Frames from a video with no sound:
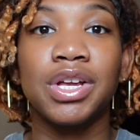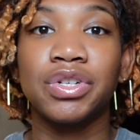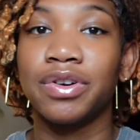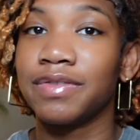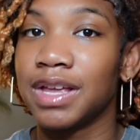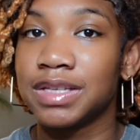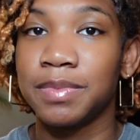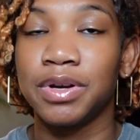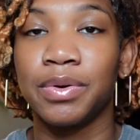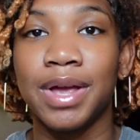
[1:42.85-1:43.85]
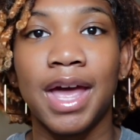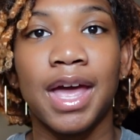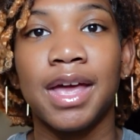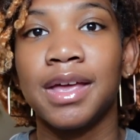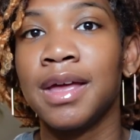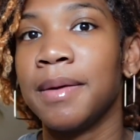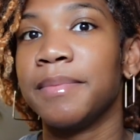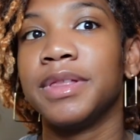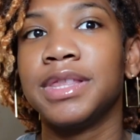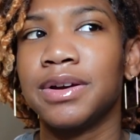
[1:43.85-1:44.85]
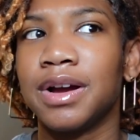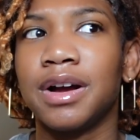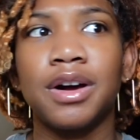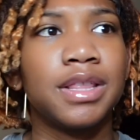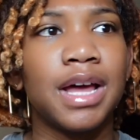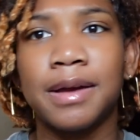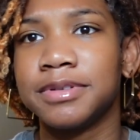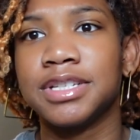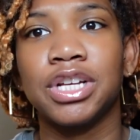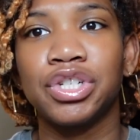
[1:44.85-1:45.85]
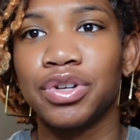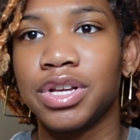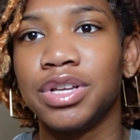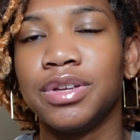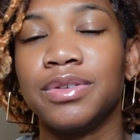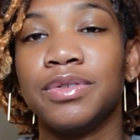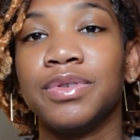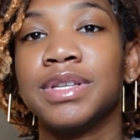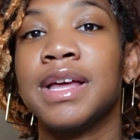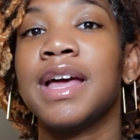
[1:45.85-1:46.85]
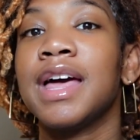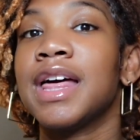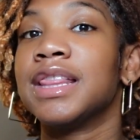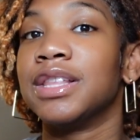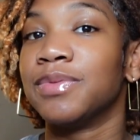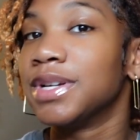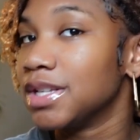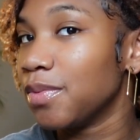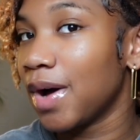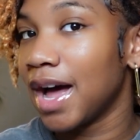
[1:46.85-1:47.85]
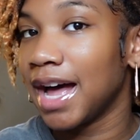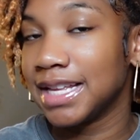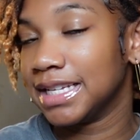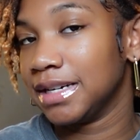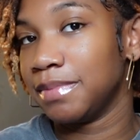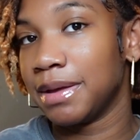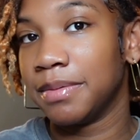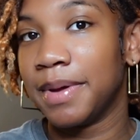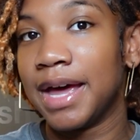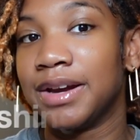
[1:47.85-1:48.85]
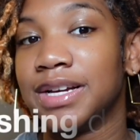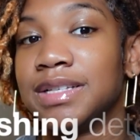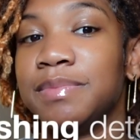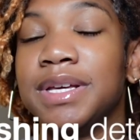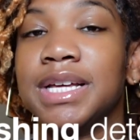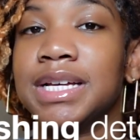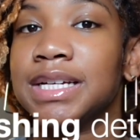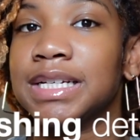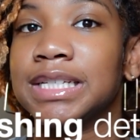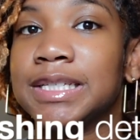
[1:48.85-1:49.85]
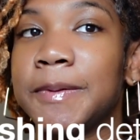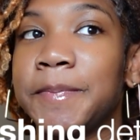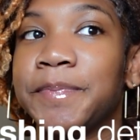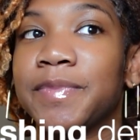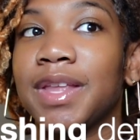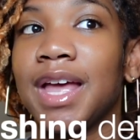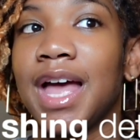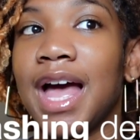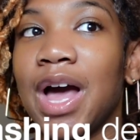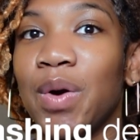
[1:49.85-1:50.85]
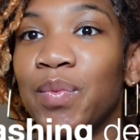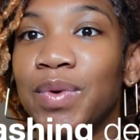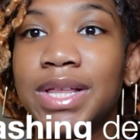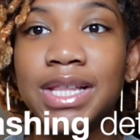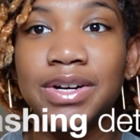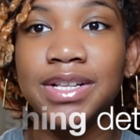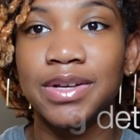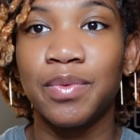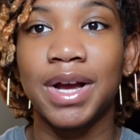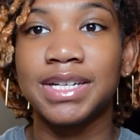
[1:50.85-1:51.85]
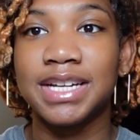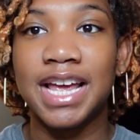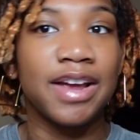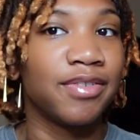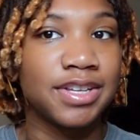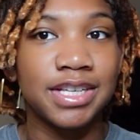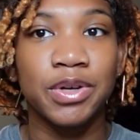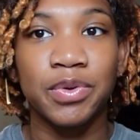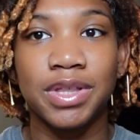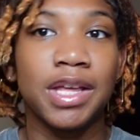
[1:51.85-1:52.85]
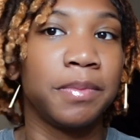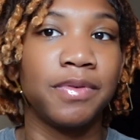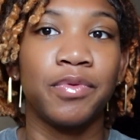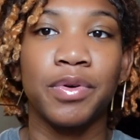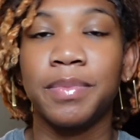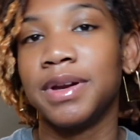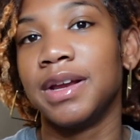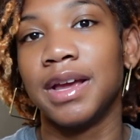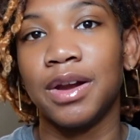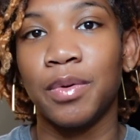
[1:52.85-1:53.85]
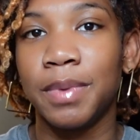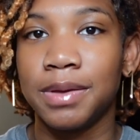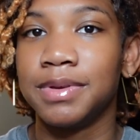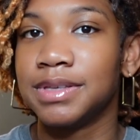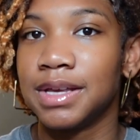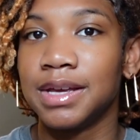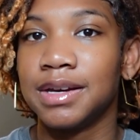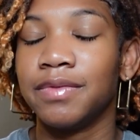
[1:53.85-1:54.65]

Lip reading: Drift has been okay, but there are other options that you can use. The reason why I said baby powder is because we literally washed every single thing before putting it on baby skin.